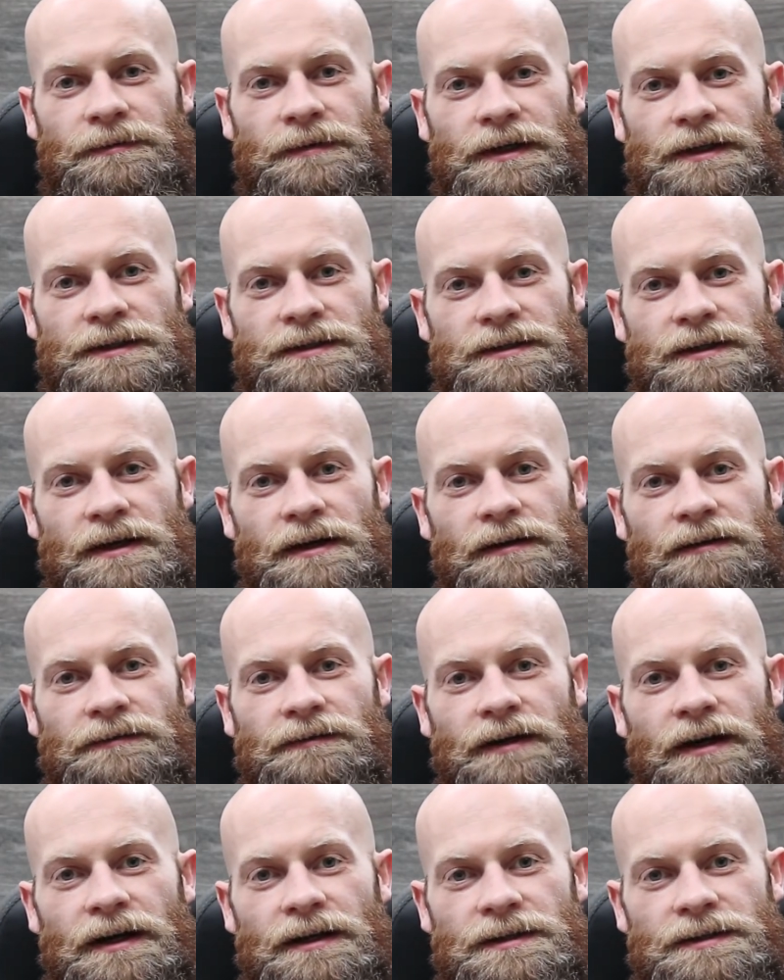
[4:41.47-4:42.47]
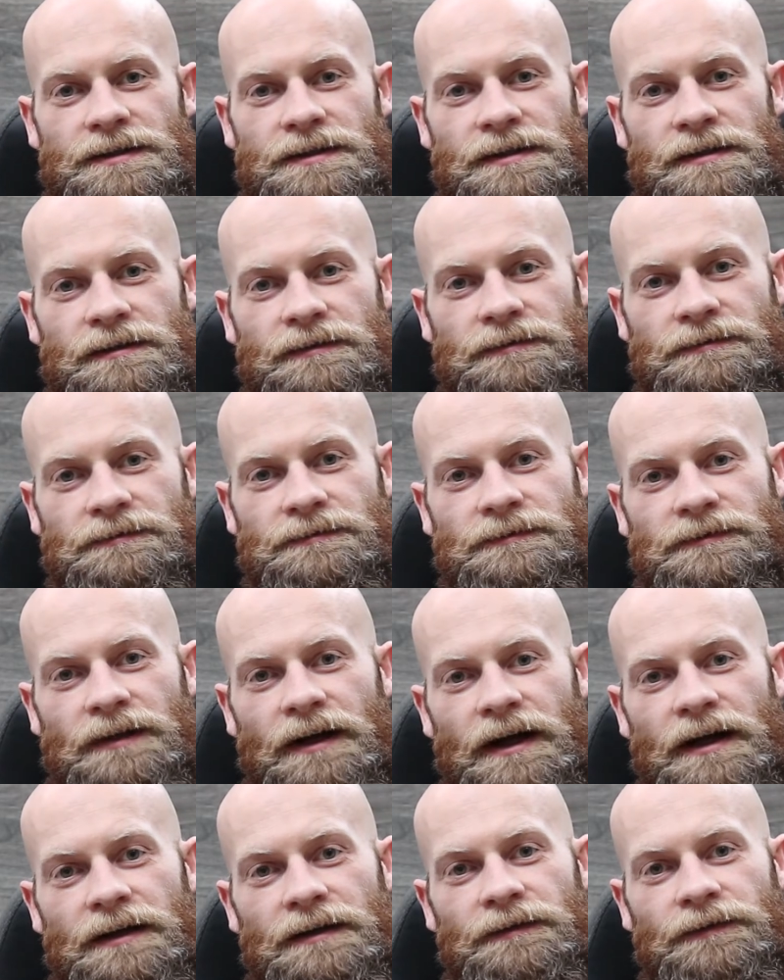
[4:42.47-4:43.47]
my steady rest
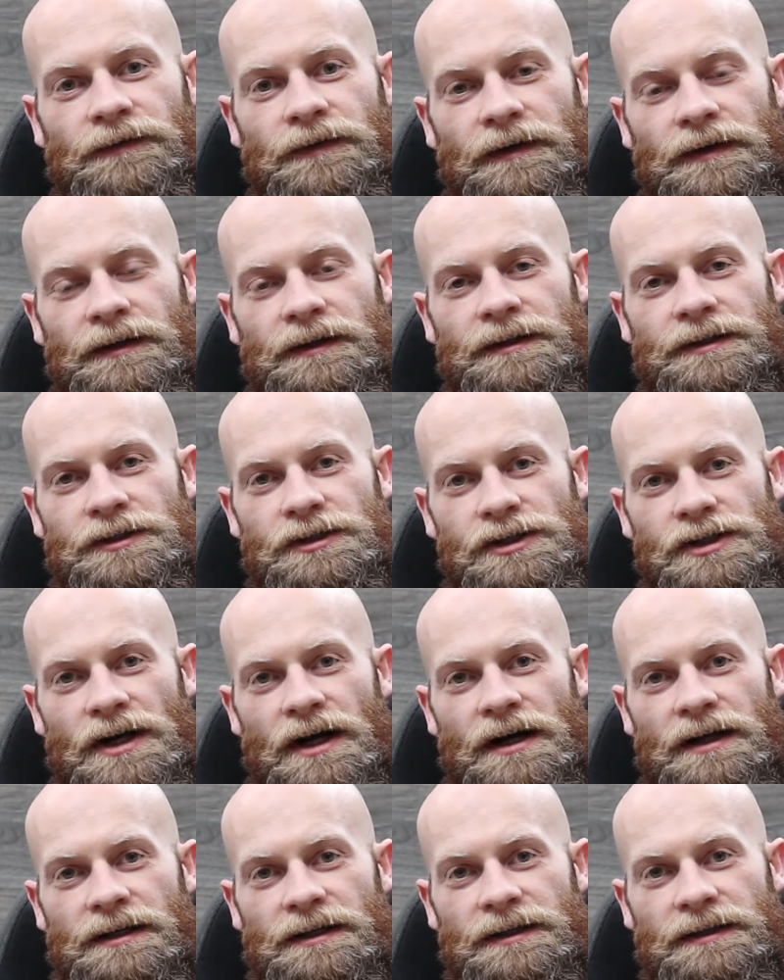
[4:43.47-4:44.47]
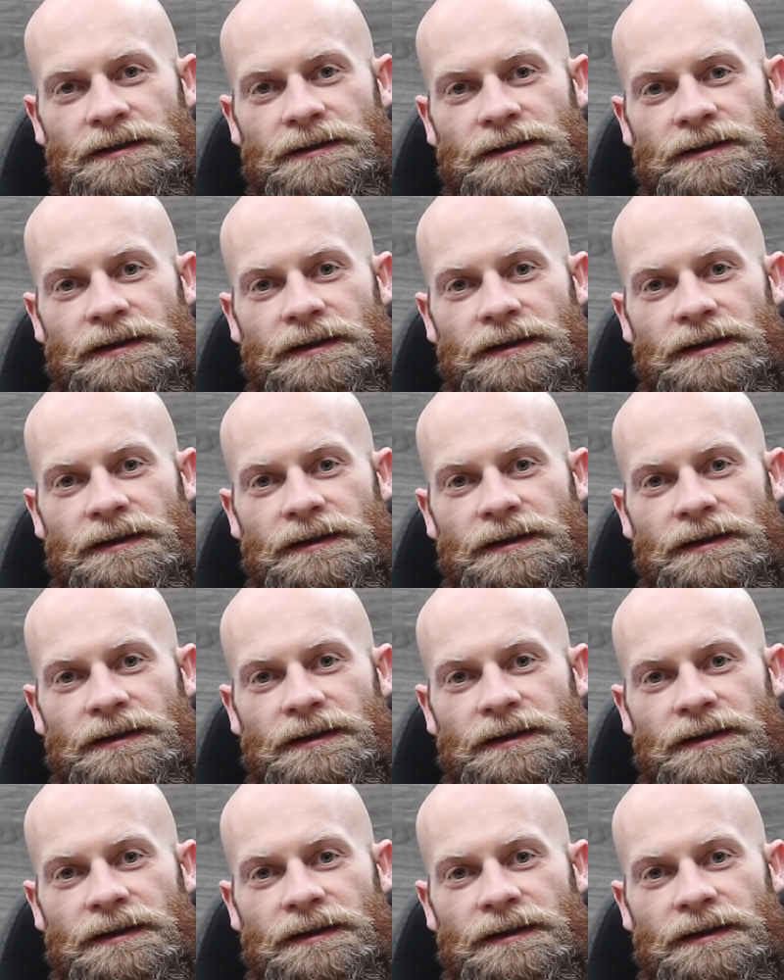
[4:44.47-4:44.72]
right in front of the chuck,